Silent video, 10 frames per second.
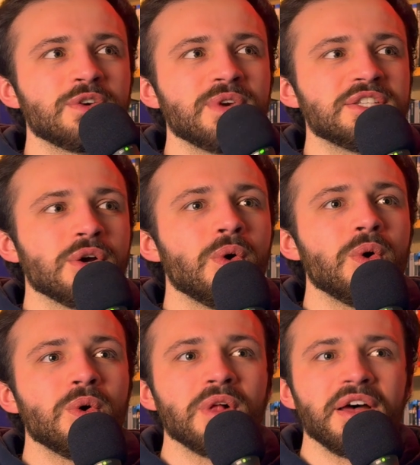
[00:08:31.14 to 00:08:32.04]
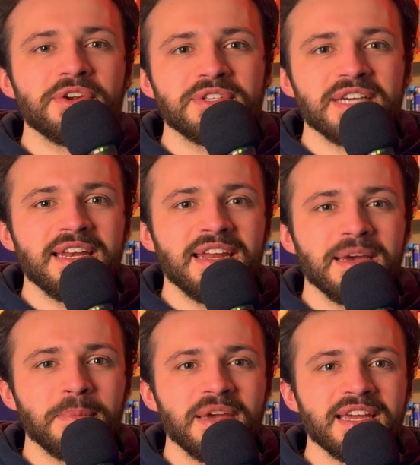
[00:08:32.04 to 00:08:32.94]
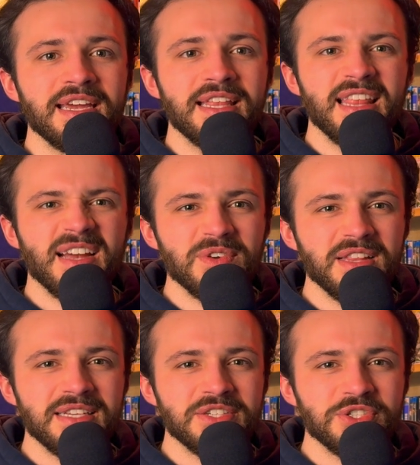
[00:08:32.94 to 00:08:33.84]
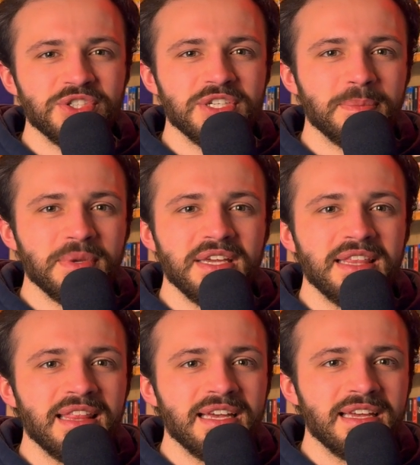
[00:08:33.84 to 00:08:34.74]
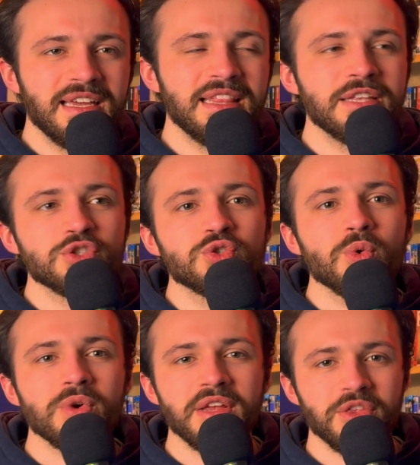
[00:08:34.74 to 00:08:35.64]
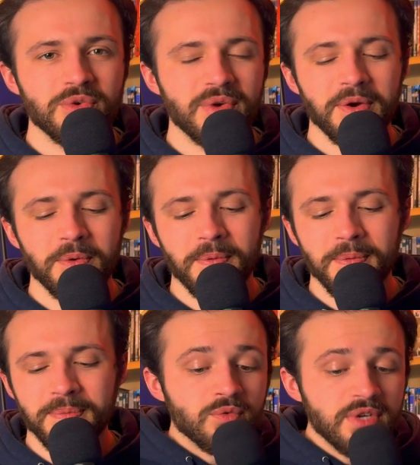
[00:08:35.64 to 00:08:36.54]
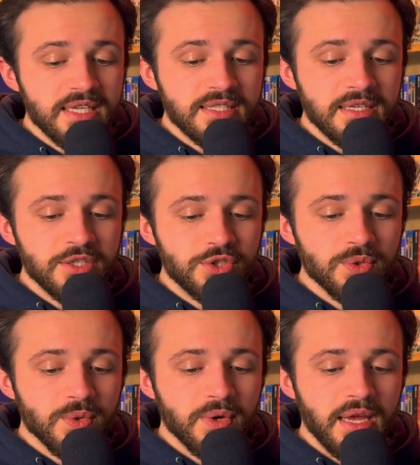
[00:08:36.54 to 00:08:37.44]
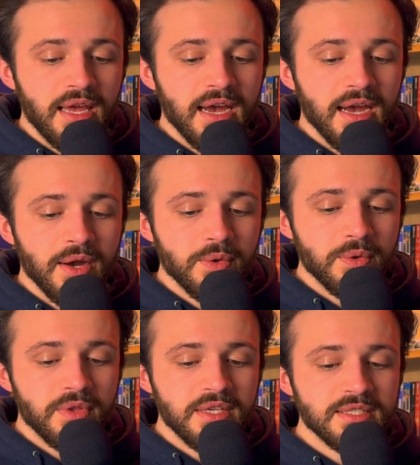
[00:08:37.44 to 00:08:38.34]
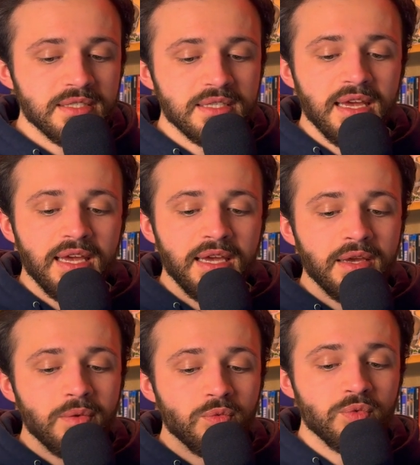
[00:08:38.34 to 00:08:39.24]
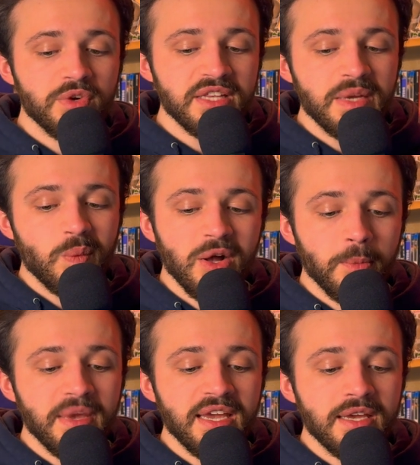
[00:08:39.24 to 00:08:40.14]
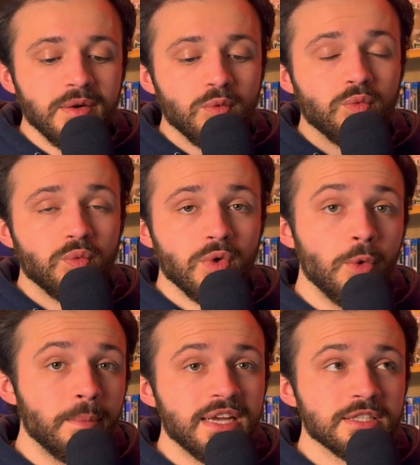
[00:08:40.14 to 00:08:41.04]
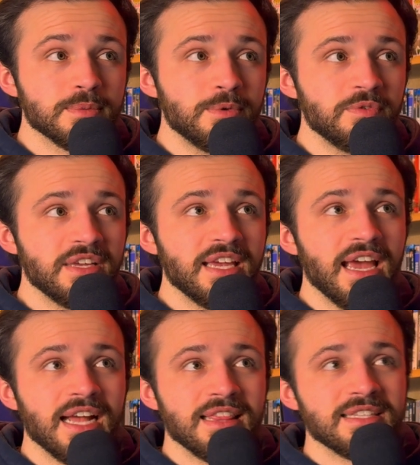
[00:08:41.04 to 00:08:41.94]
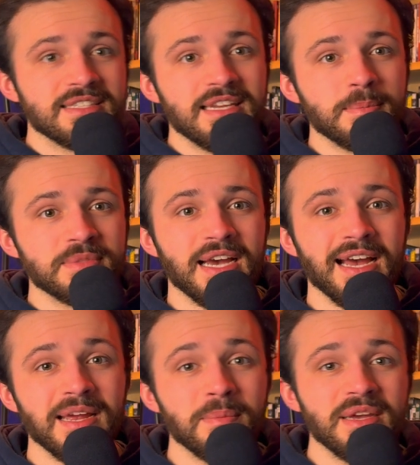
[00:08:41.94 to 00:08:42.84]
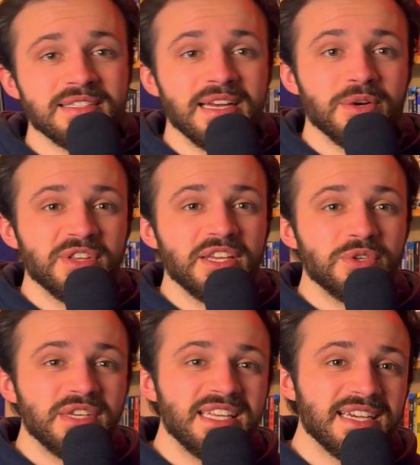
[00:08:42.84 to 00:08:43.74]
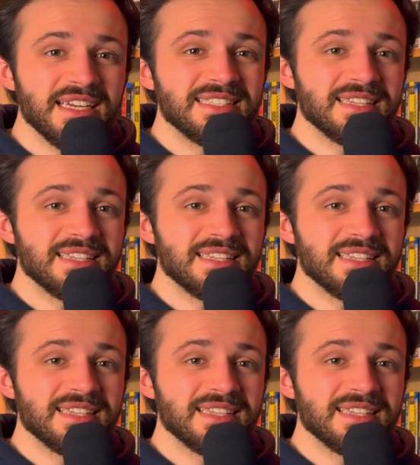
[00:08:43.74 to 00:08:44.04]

it creates a whole other dynamic in that relationship in the story throughout. I really did enjoy how this is a really well-made romance movie at the same time. It's not only a unique